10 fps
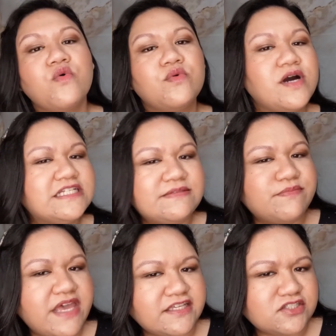What
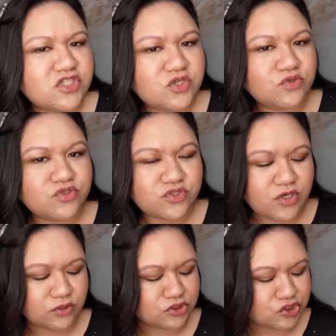makes you
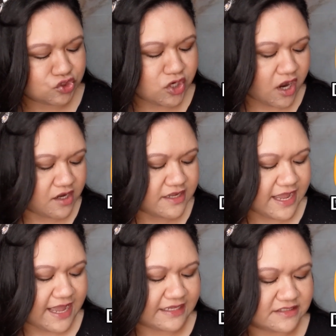so strong?
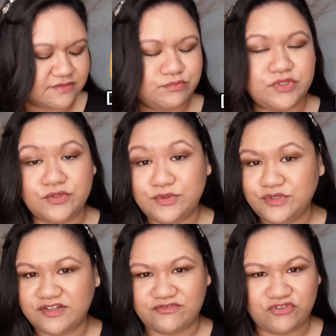Asked
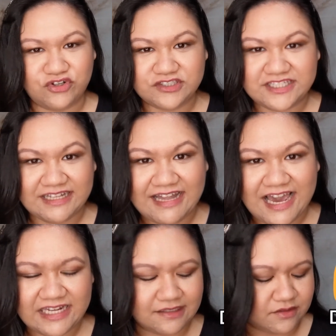beautiful
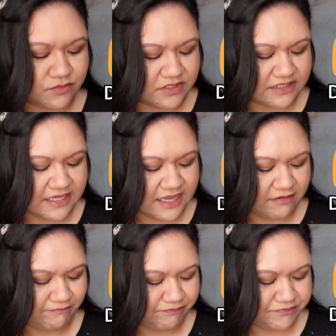Delilah one day.